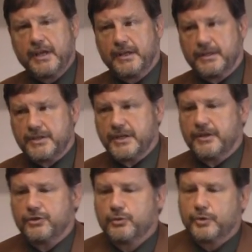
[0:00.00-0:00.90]
in
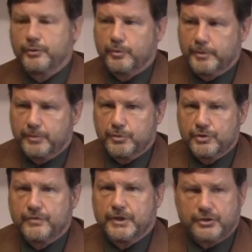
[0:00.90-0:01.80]
Daniel, we will be
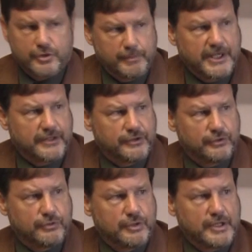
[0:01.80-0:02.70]
moving to Matthew